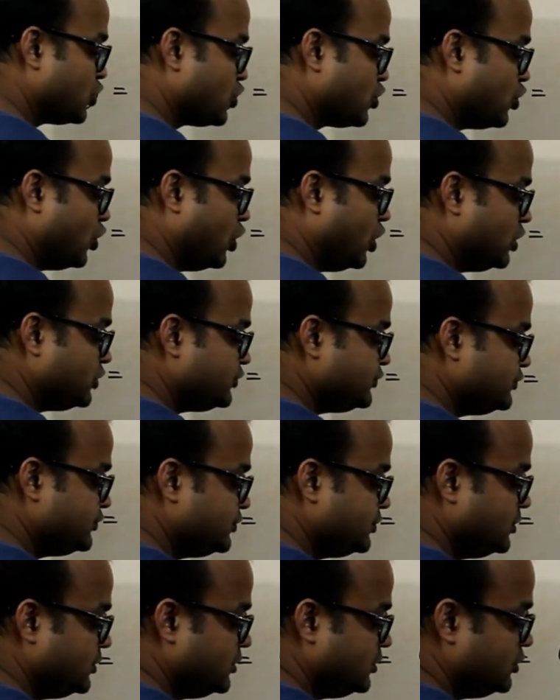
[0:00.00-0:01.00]

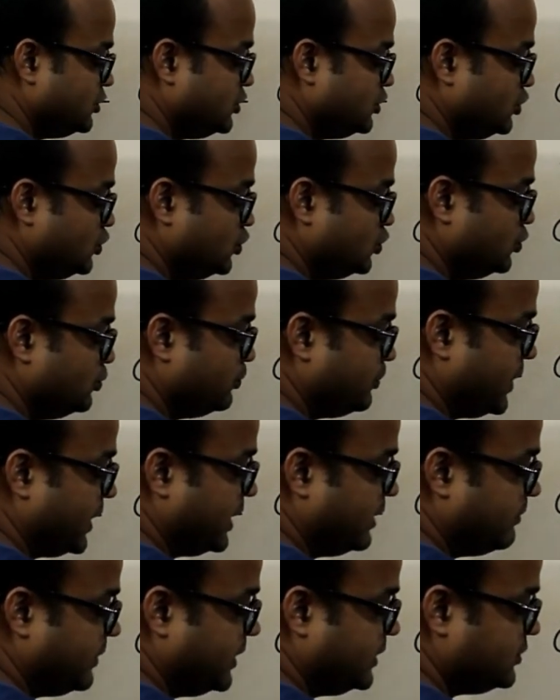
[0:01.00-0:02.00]
cos 2
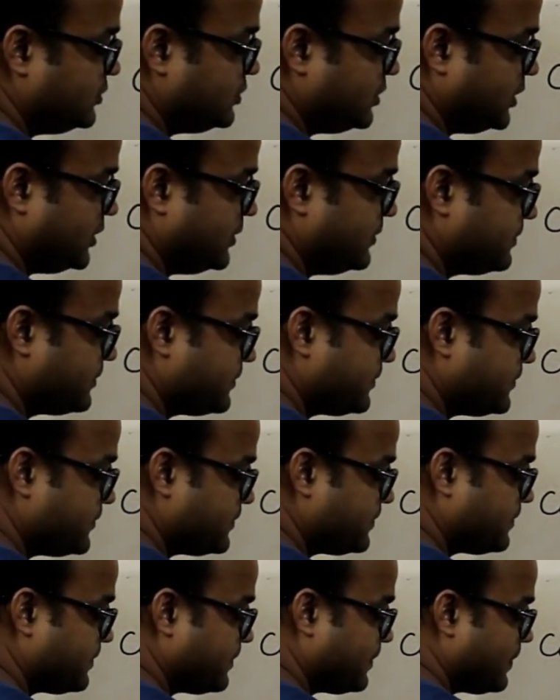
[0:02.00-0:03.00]
pi by
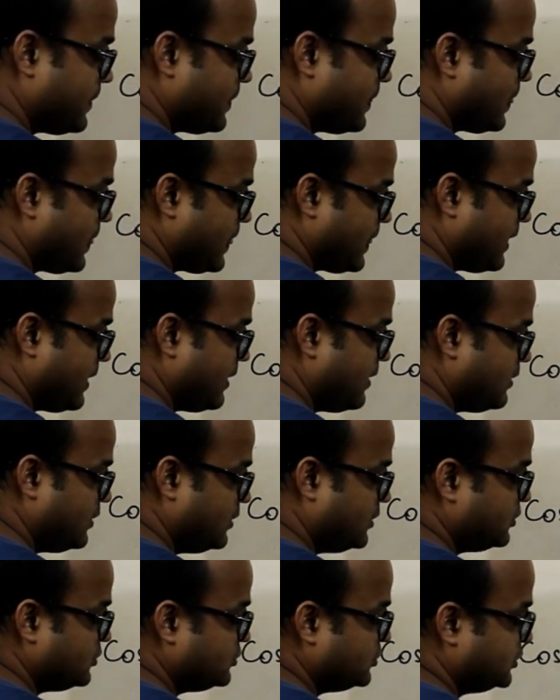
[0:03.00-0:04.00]
3.
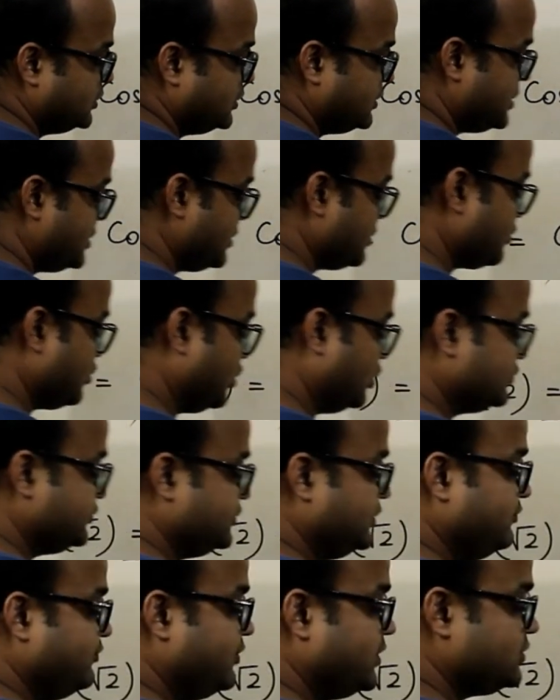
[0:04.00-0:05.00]
So this is cos
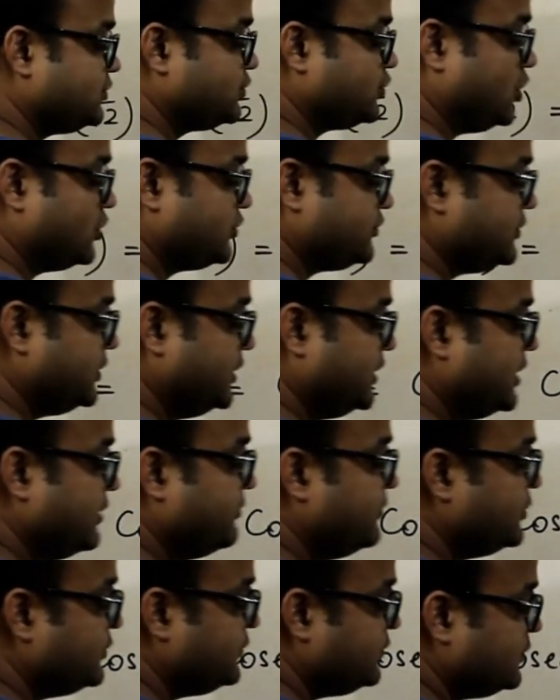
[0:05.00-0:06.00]
inverse cos theta
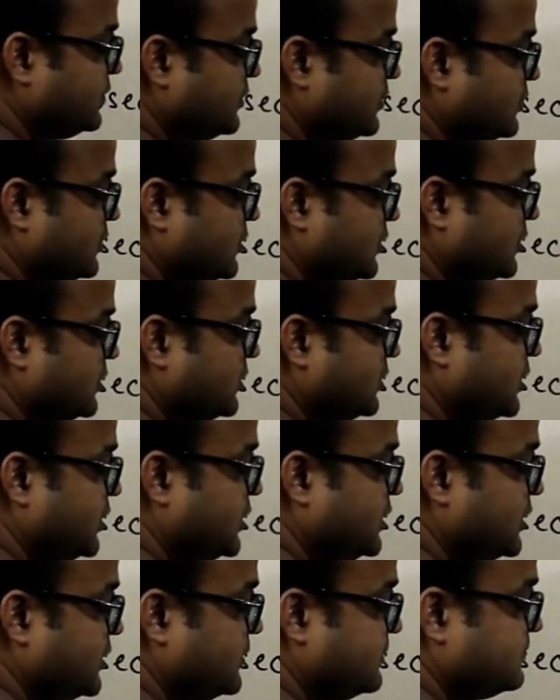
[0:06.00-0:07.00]
means
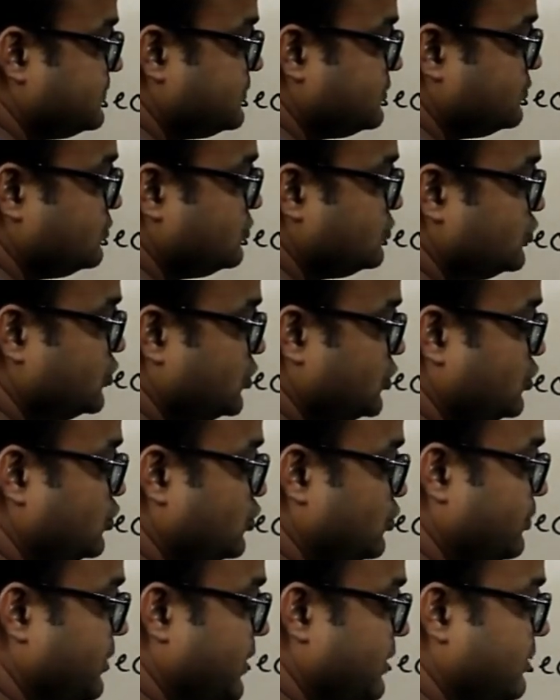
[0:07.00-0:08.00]
theta. So
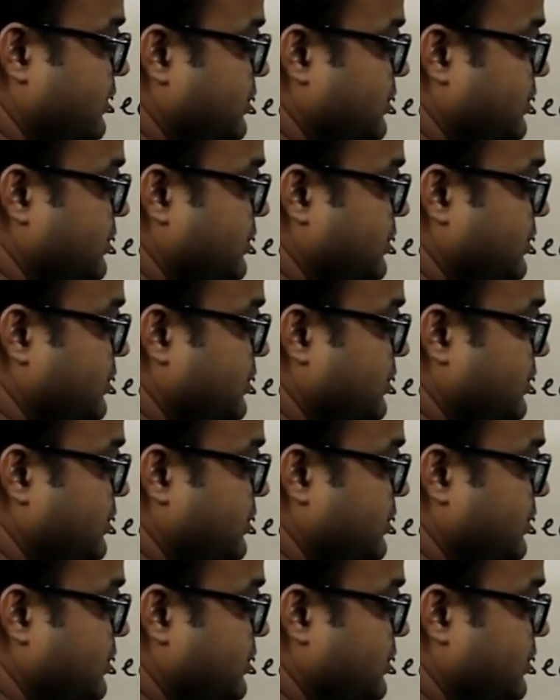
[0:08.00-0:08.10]
2 pi.